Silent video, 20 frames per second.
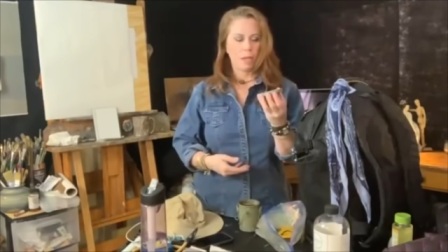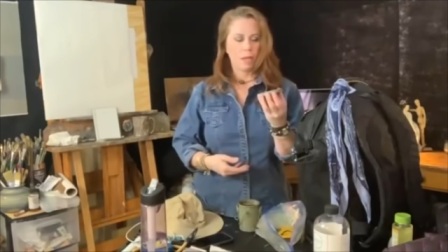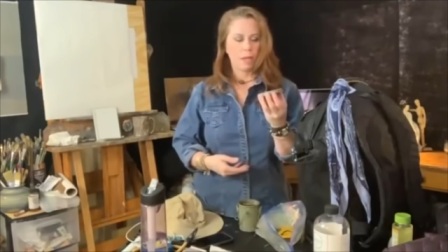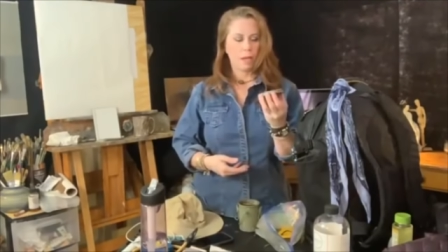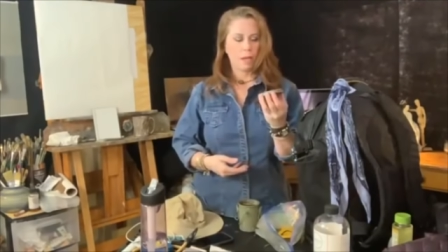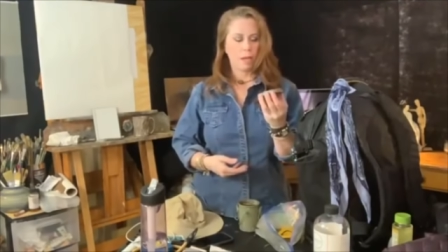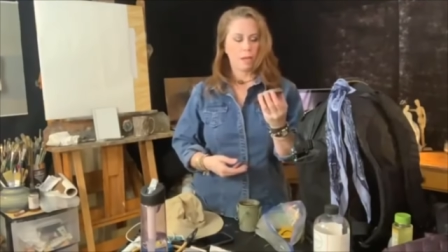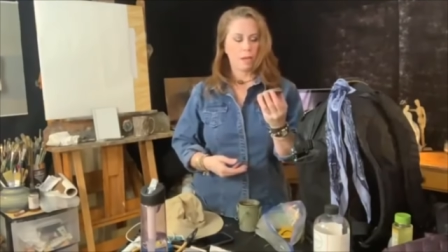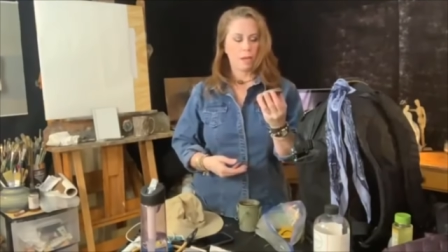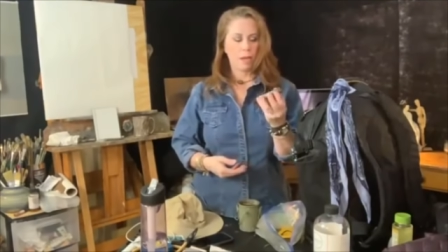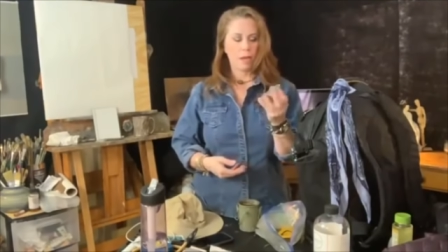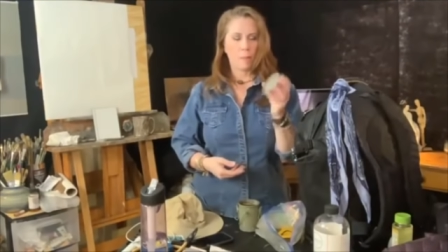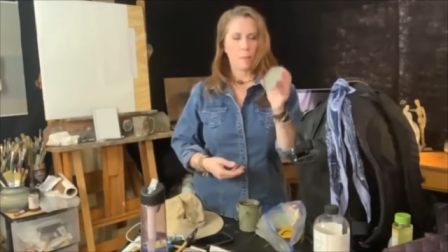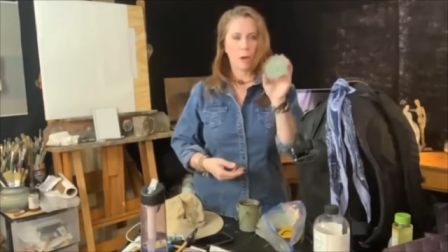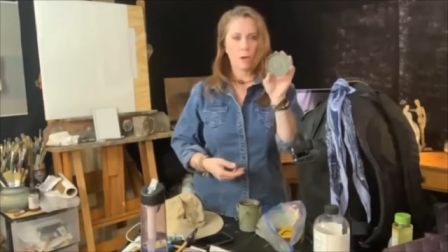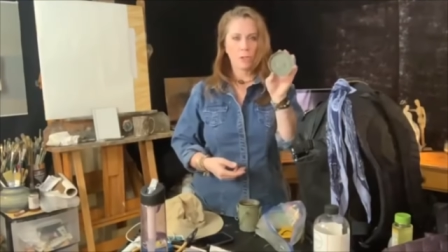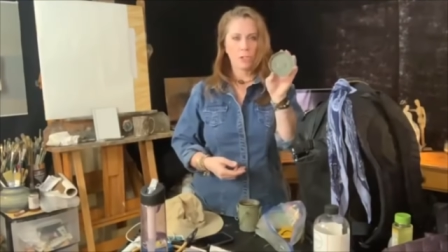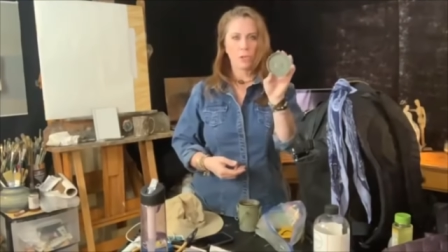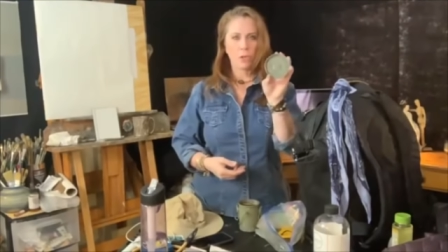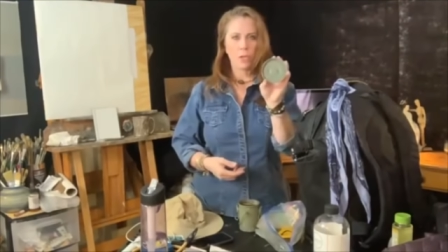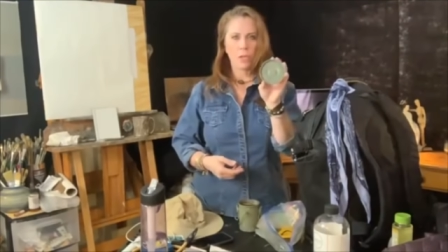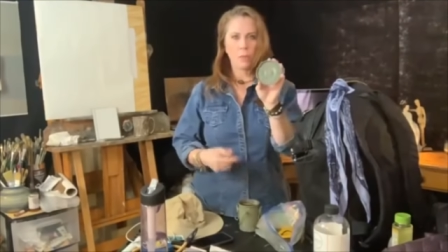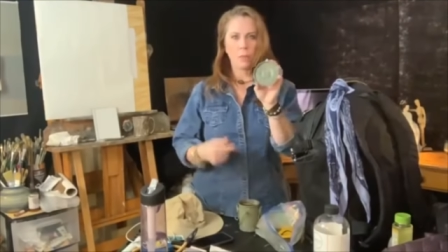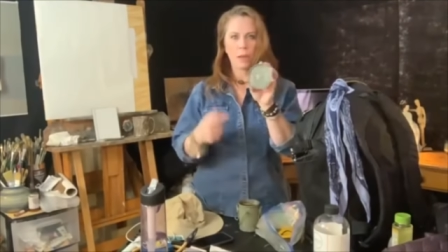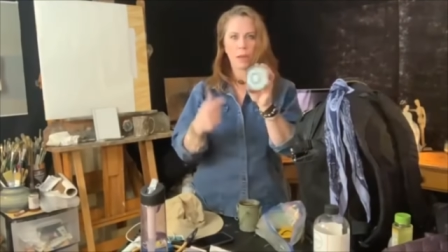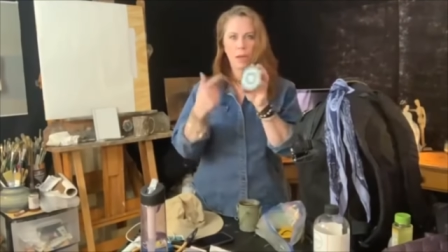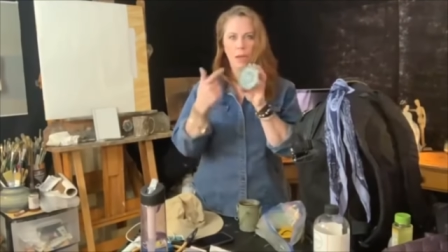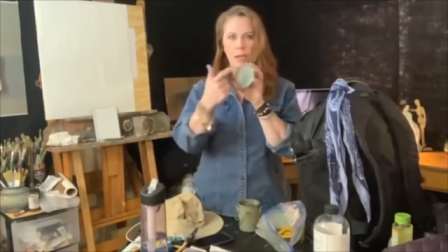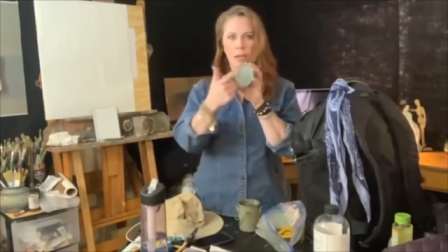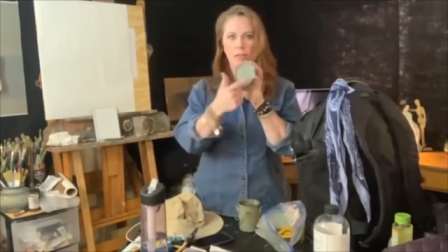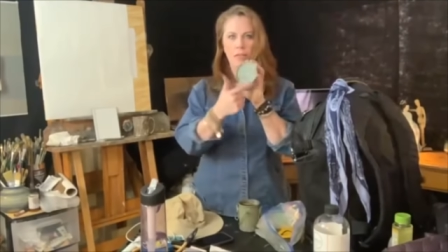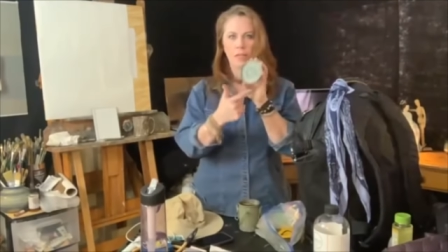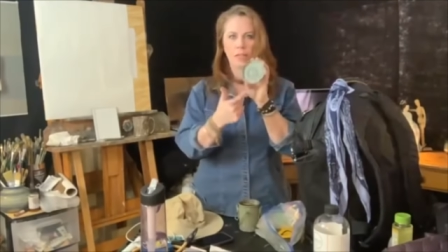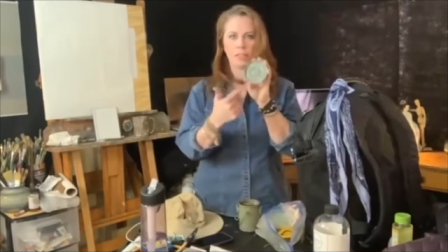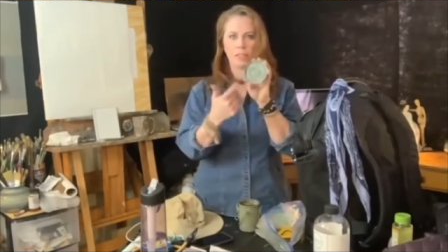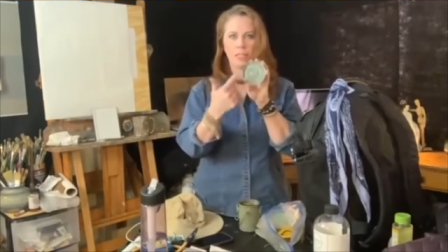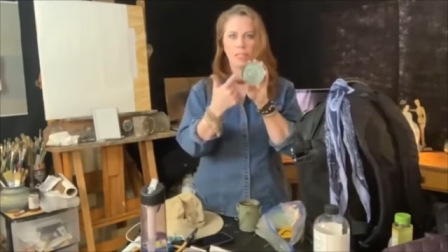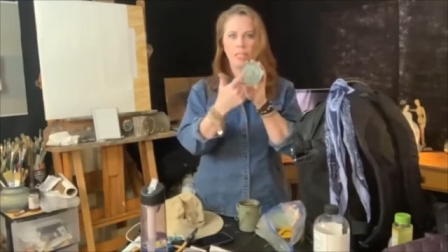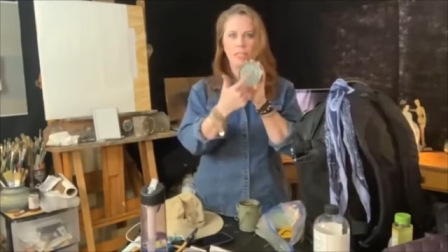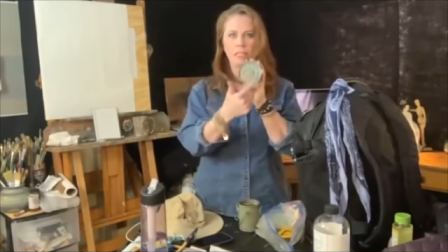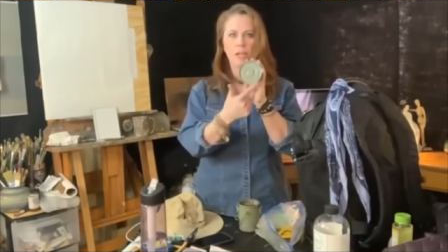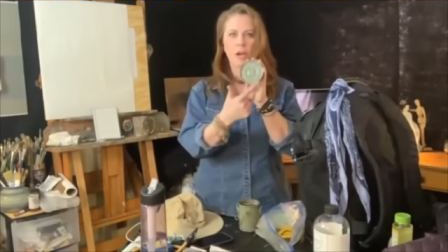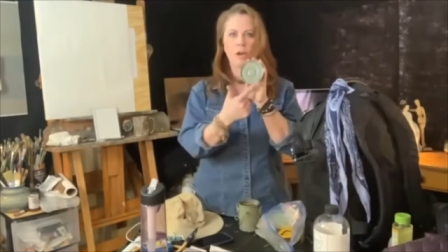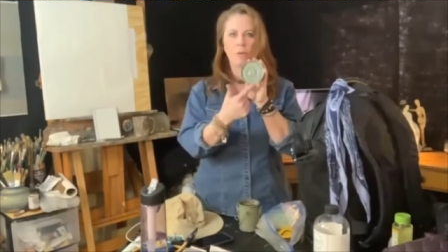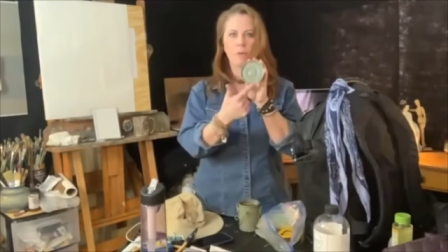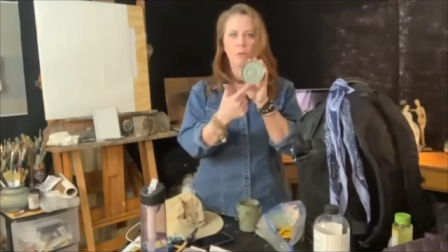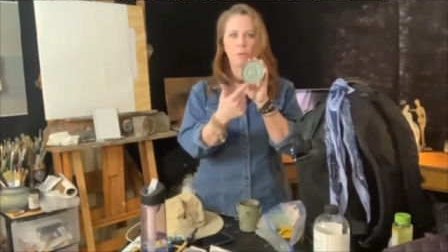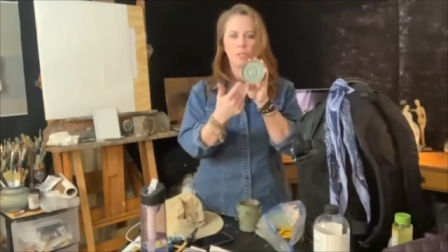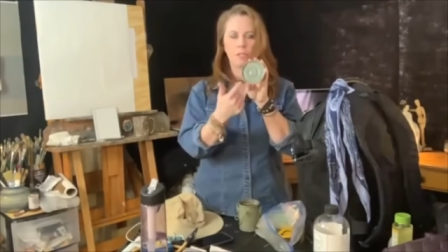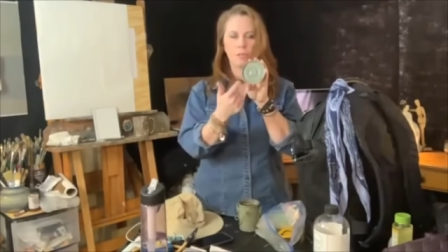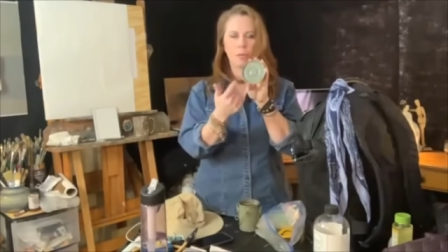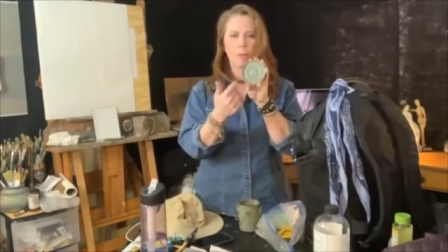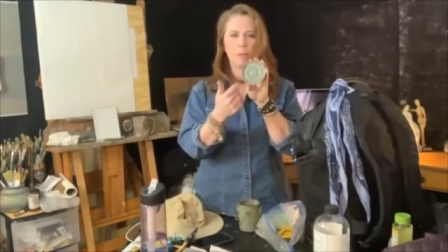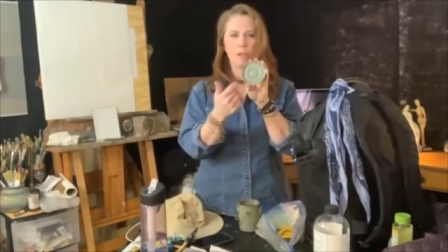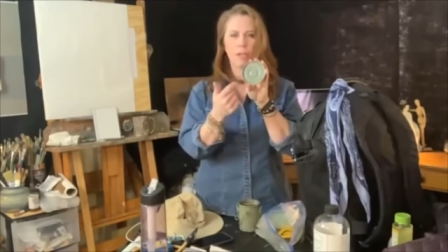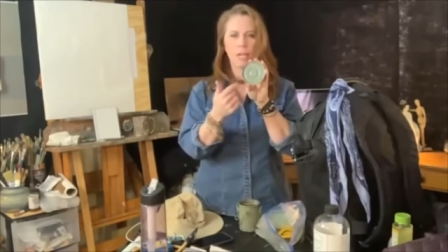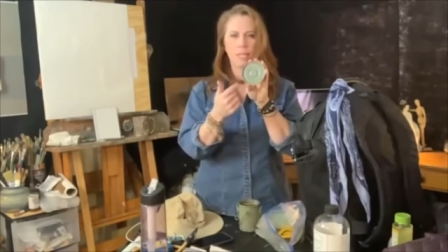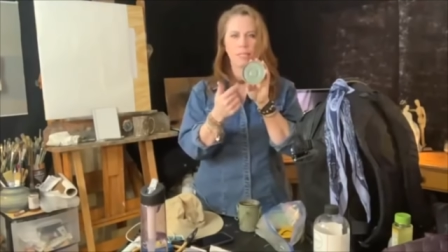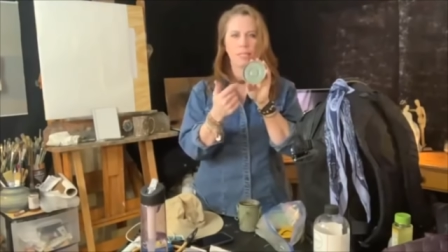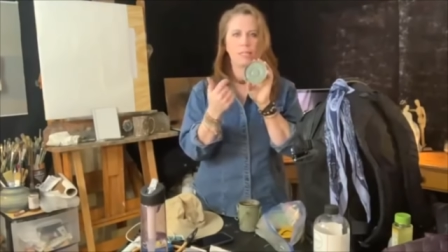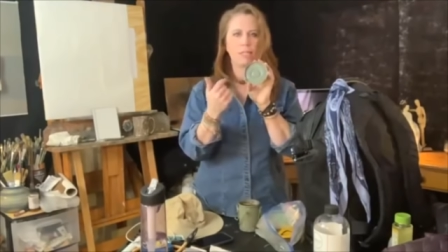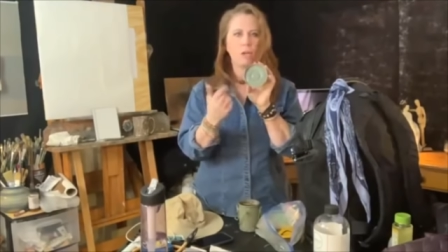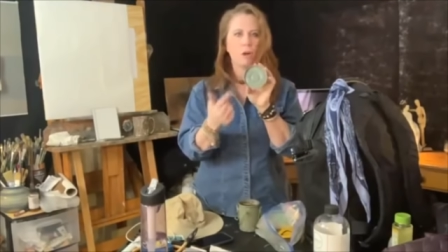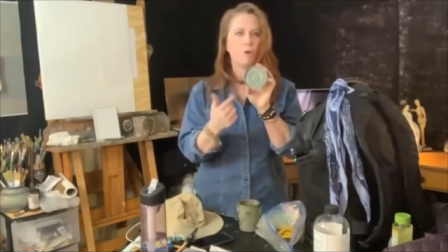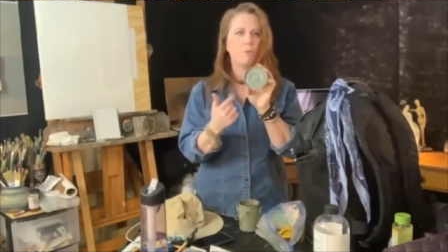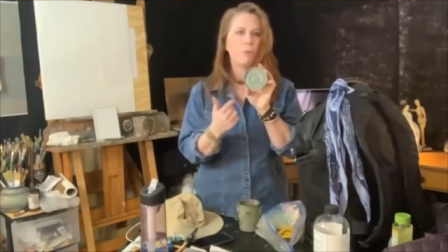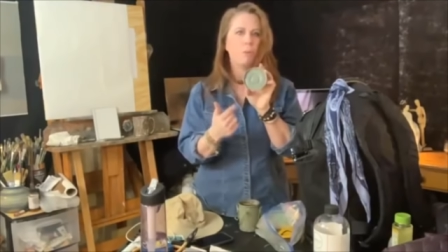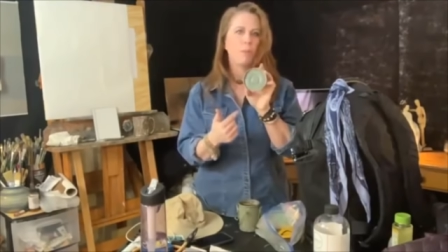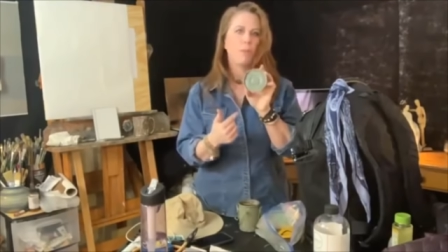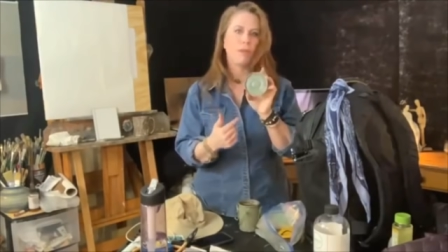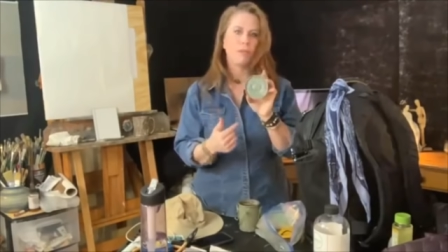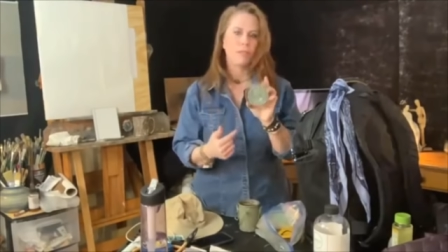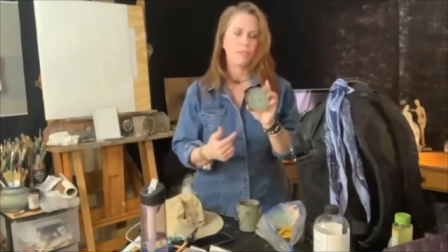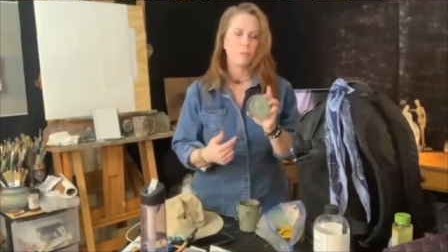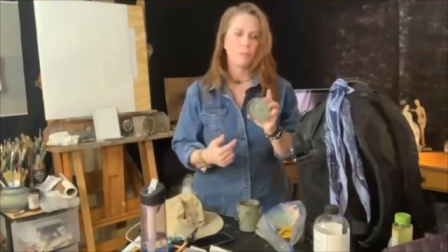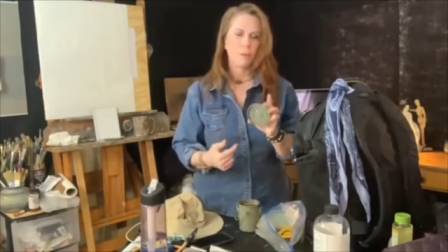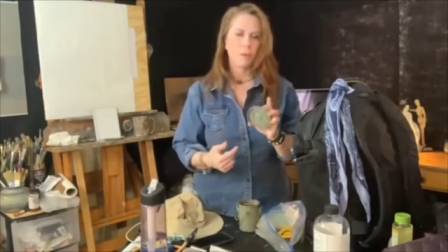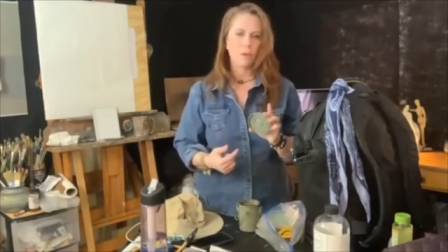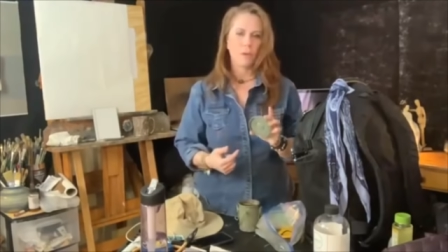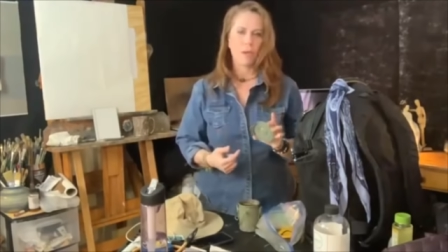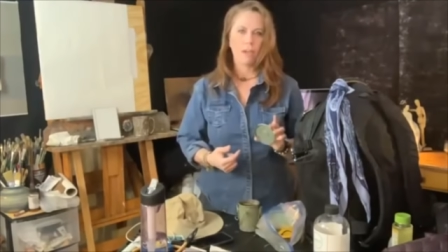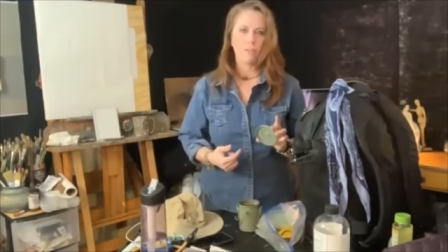And um, also keep an eye on this. These are, these rubber gaskets are replaceable.